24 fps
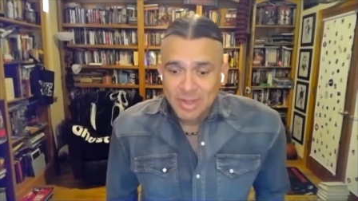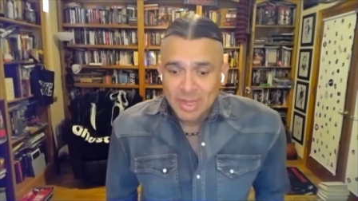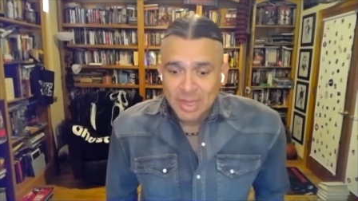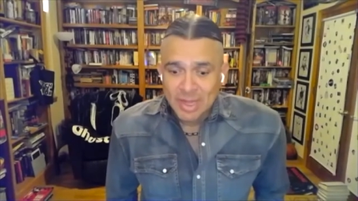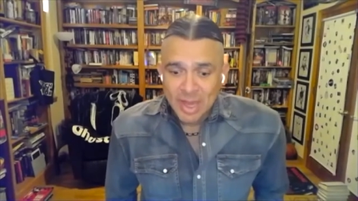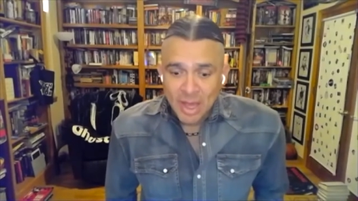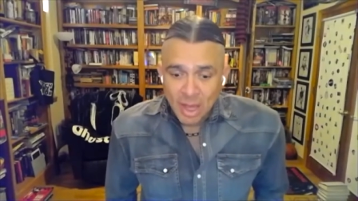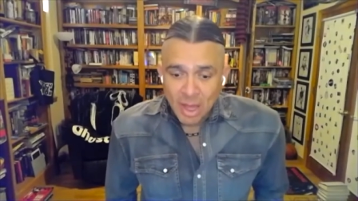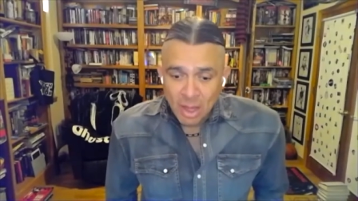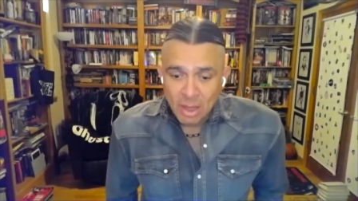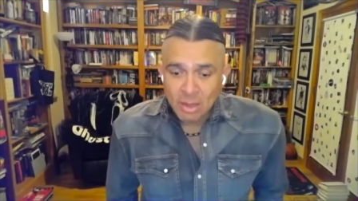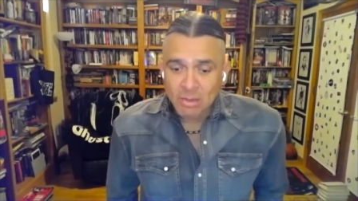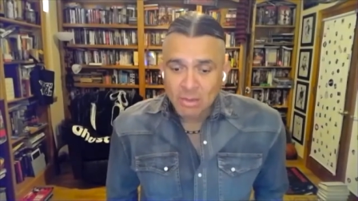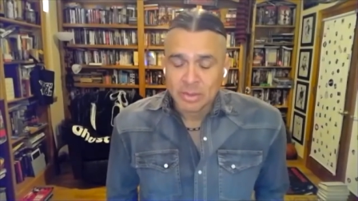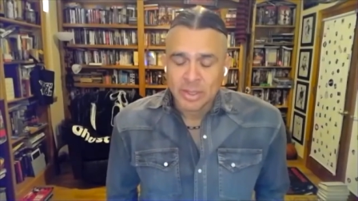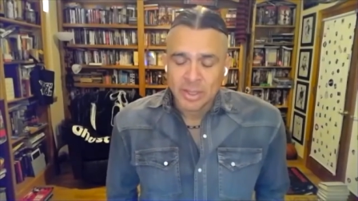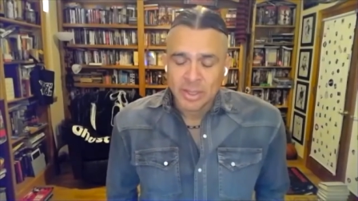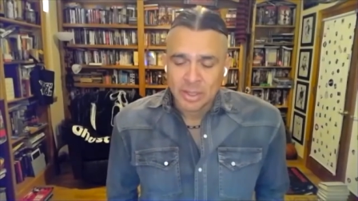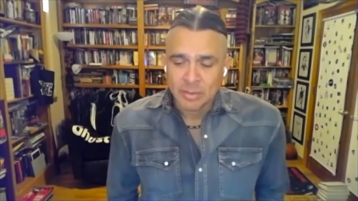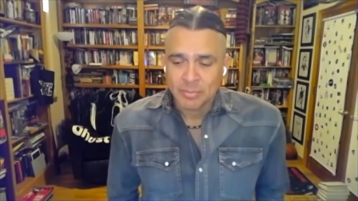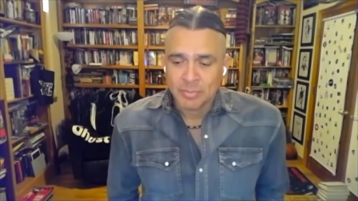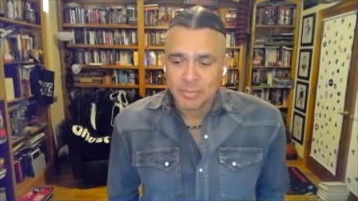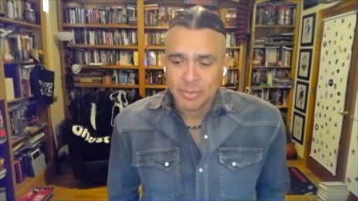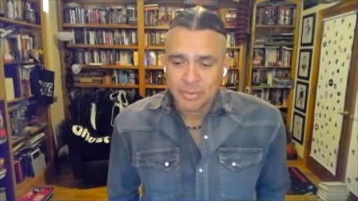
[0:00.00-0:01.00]
all
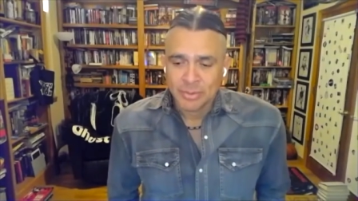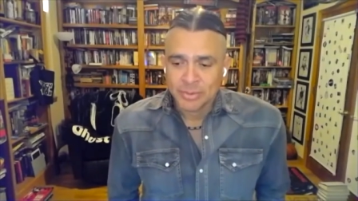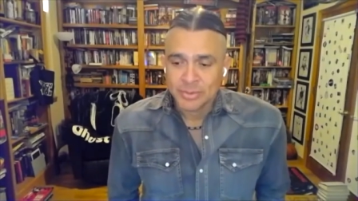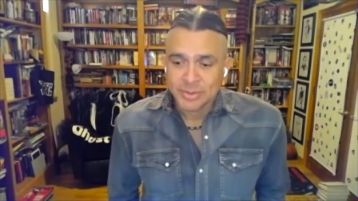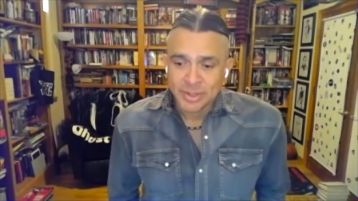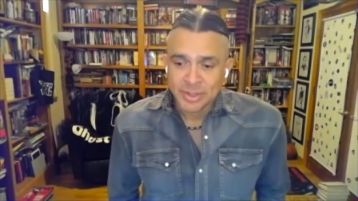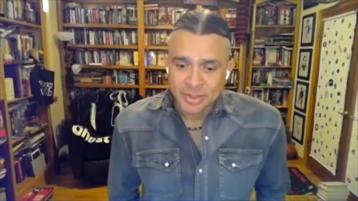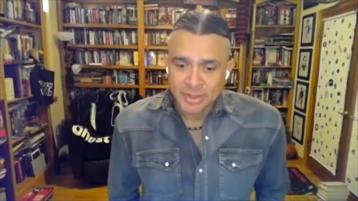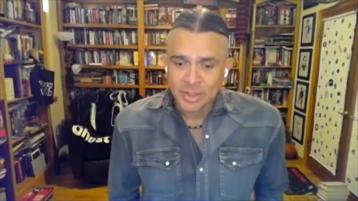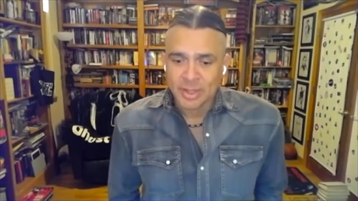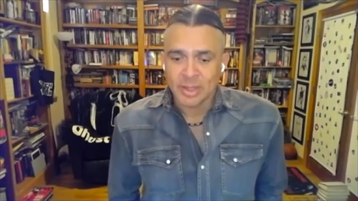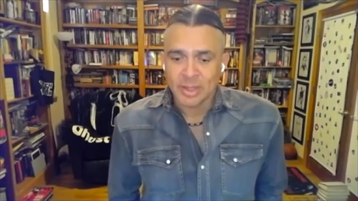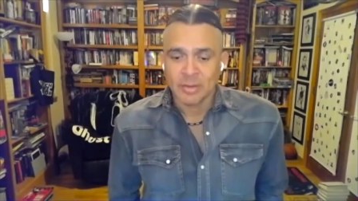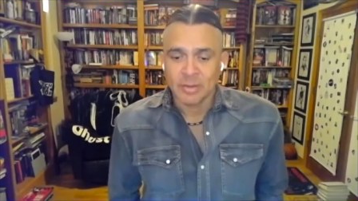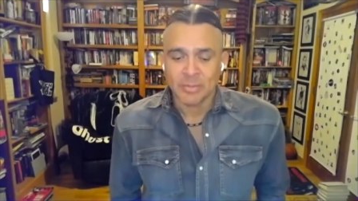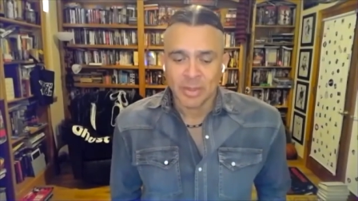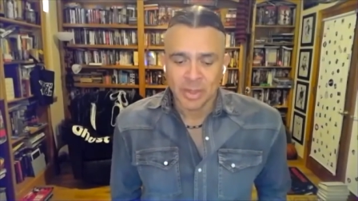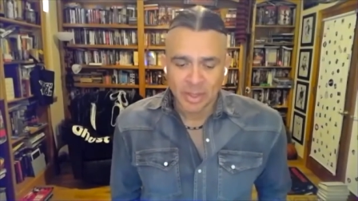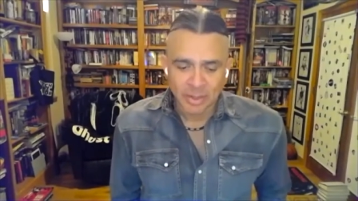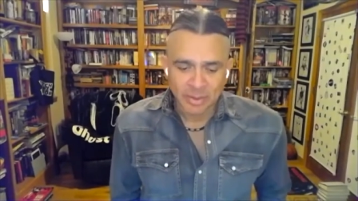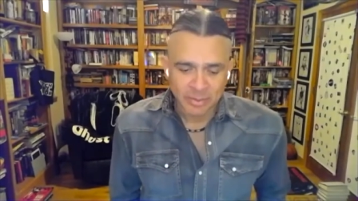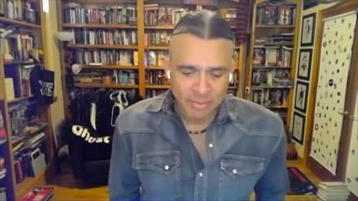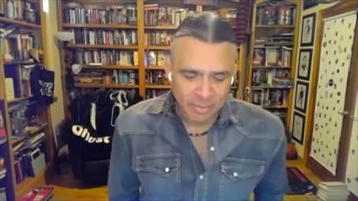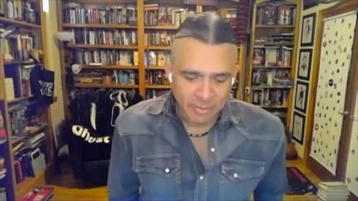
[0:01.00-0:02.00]
campers and camp
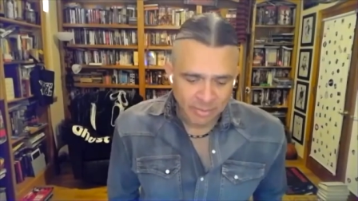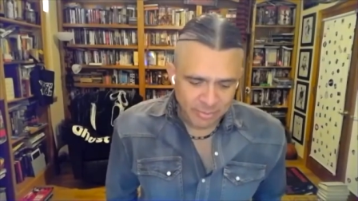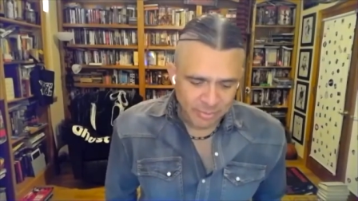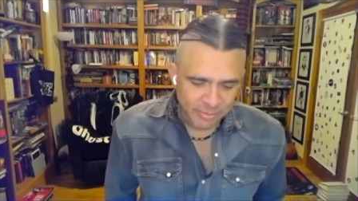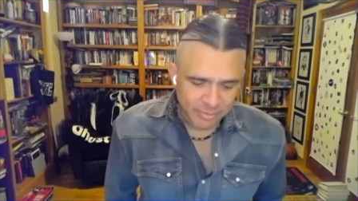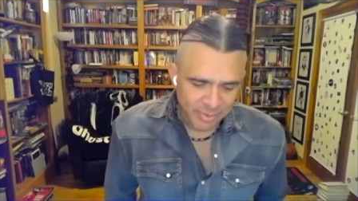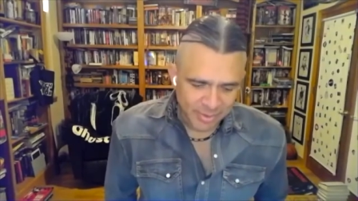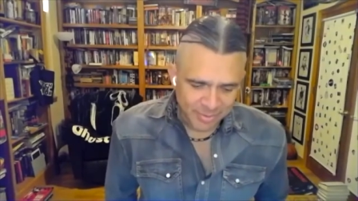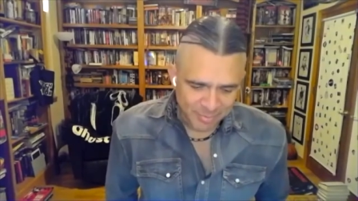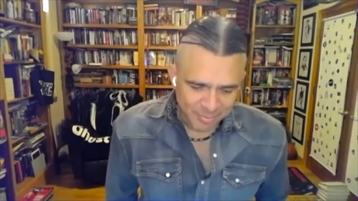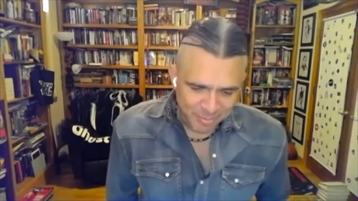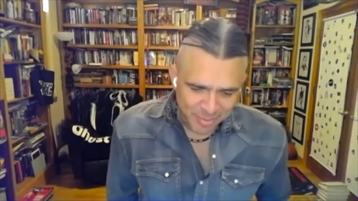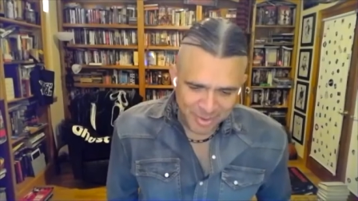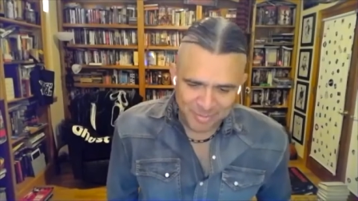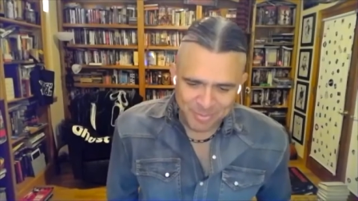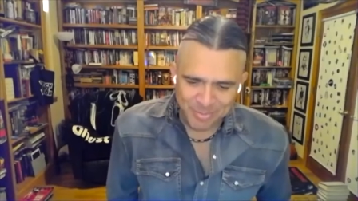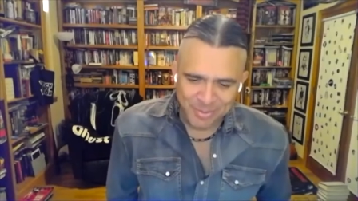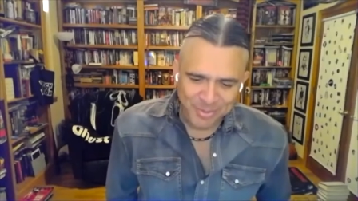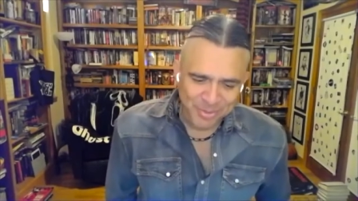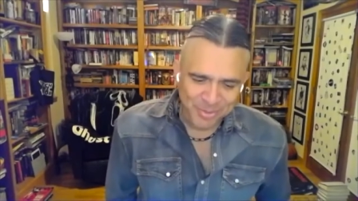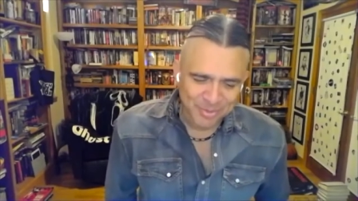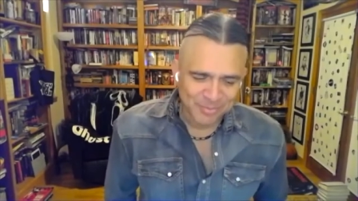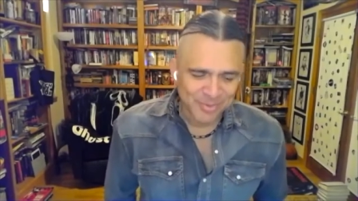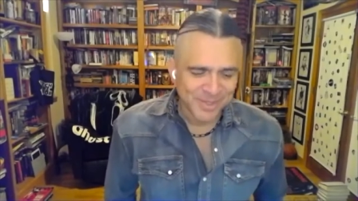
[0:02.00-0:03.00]
counselors and
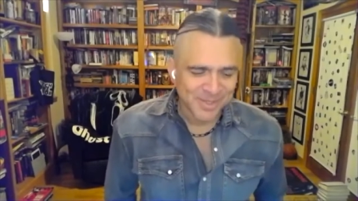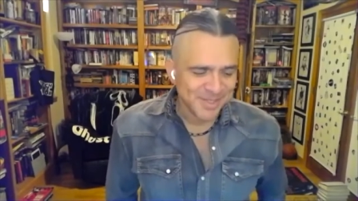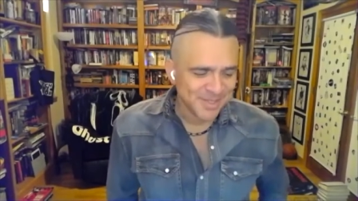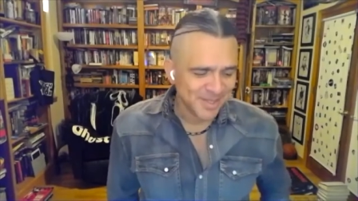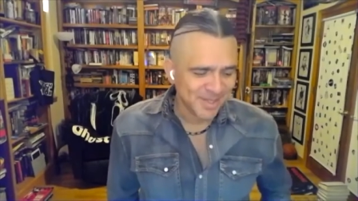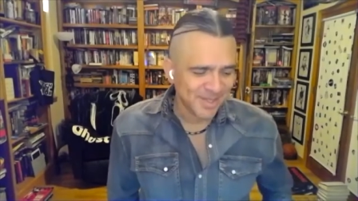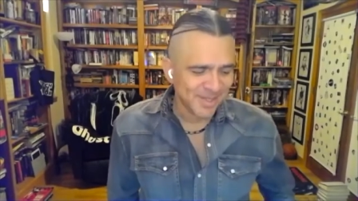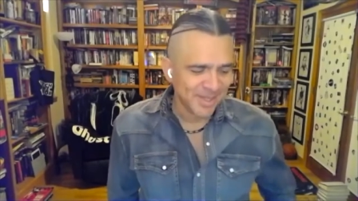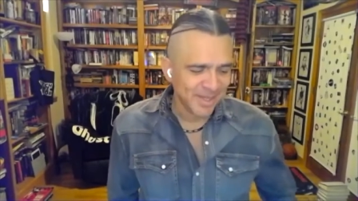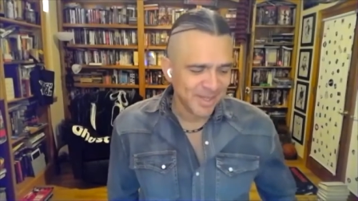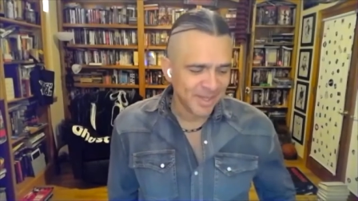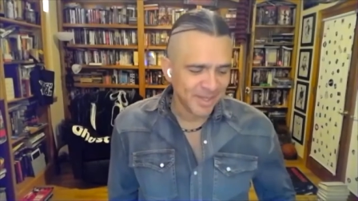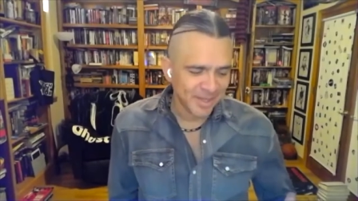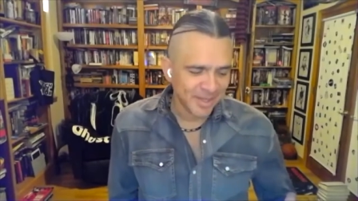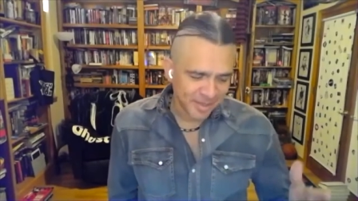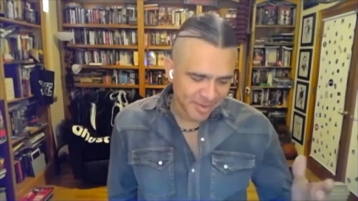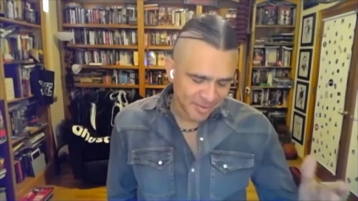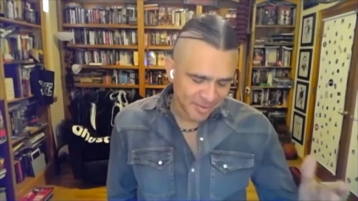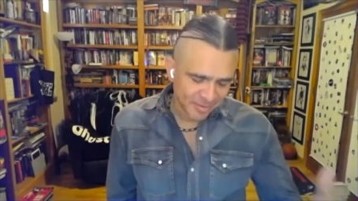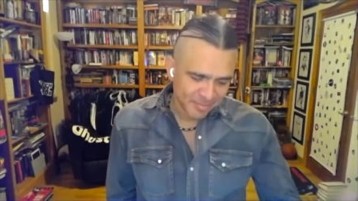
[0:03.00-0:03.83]
people who visit the lake